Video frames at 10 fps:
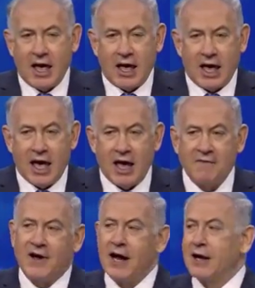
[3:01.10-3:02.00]
And
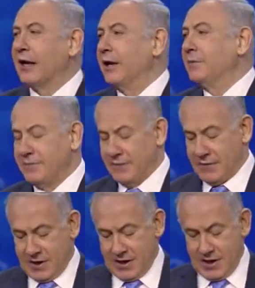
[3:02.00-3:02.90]
finally,
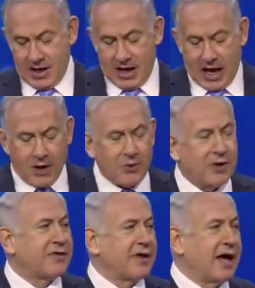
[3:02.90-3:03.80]
I want to
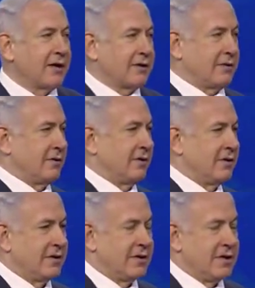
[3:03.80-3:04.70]
thank
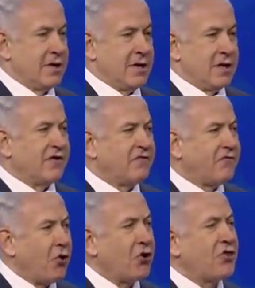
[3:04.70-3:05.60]
the
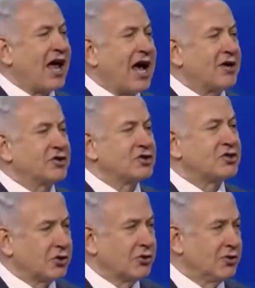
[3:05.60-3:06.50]
4,000
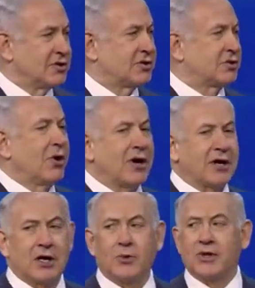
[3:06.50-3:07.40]
students who are
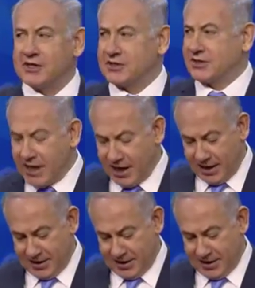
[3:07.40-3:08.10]
here with us today.